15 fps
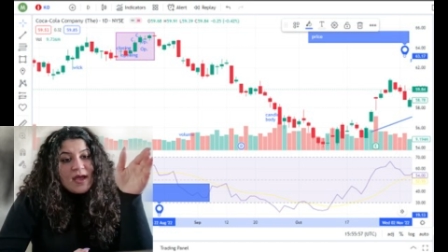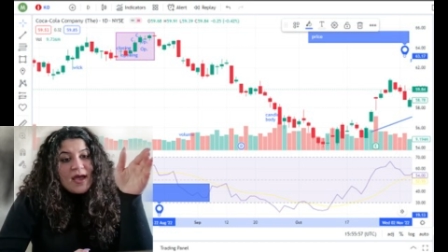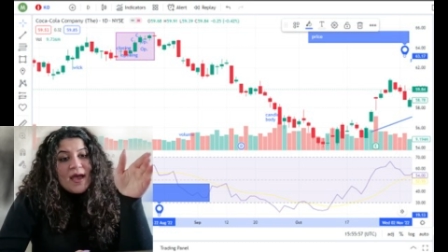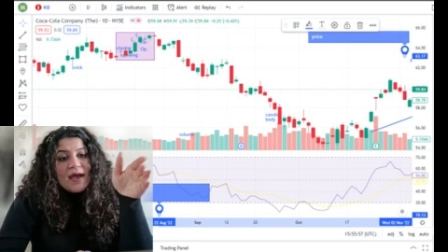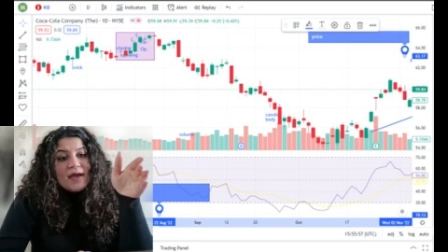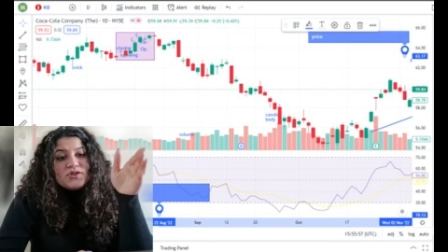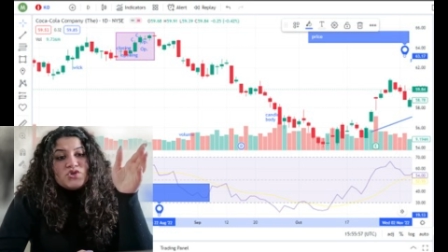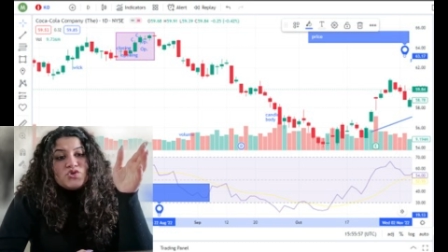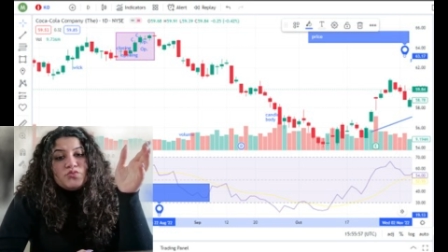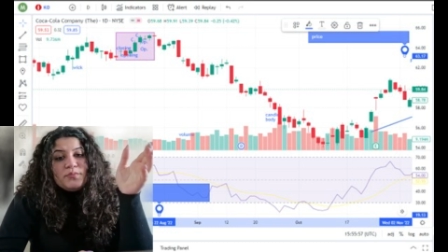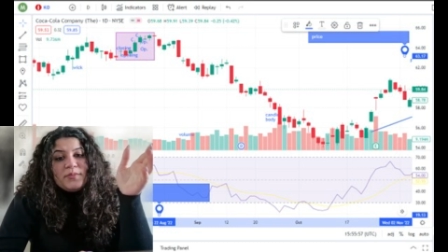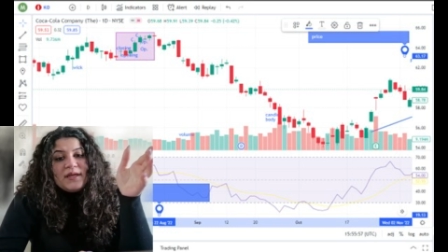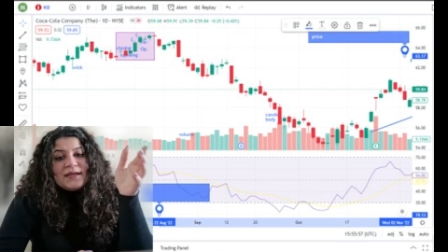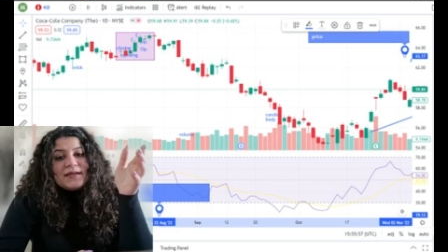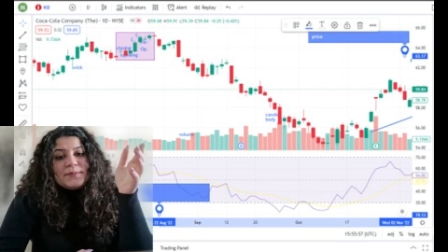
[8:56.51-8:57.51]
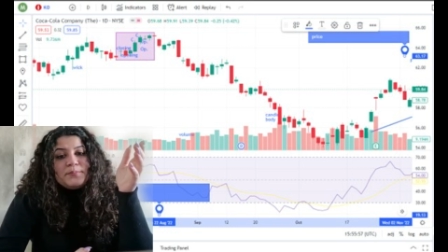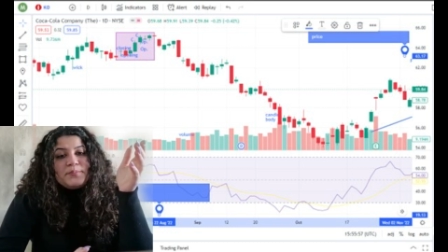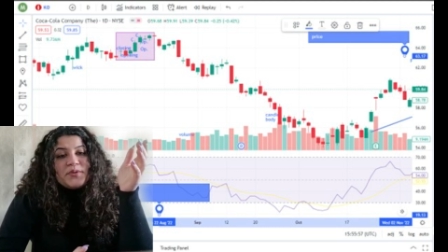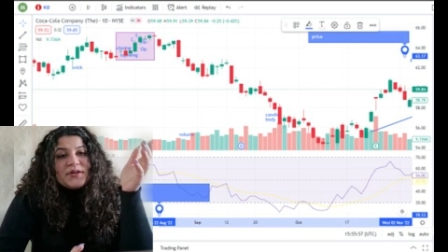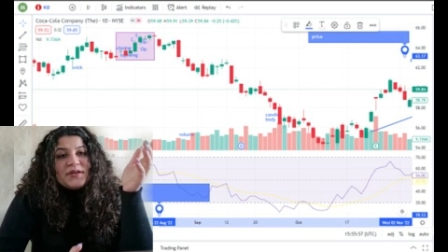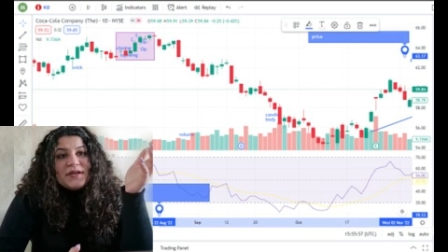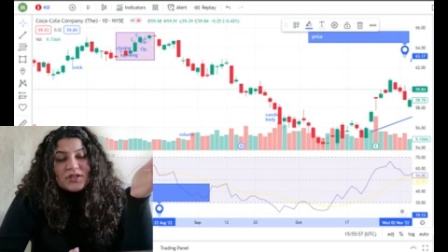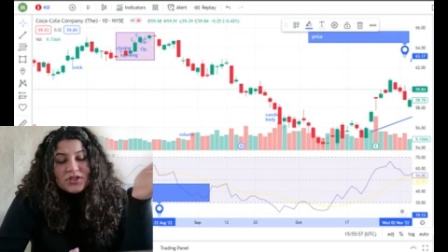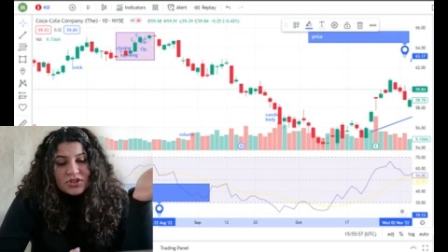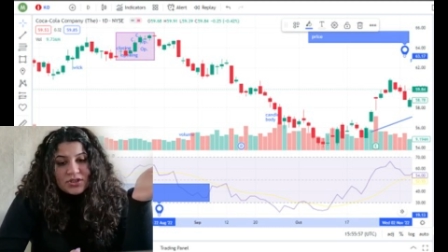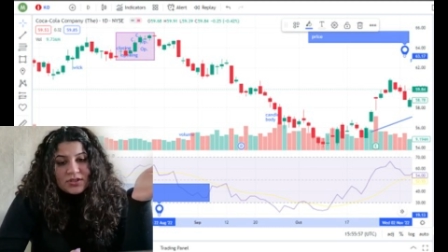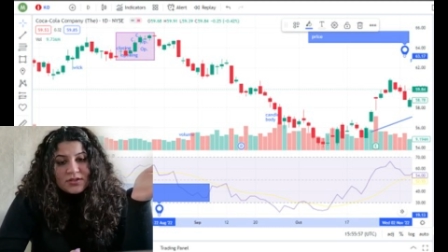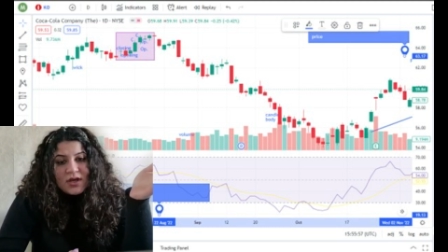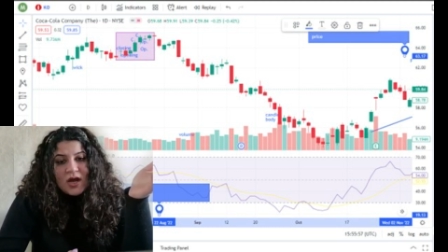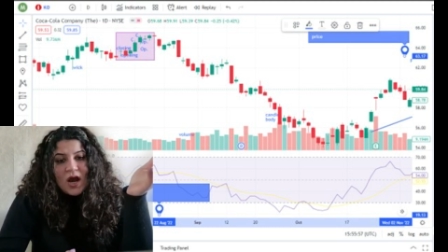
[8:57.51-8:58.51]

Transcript: and to make prediction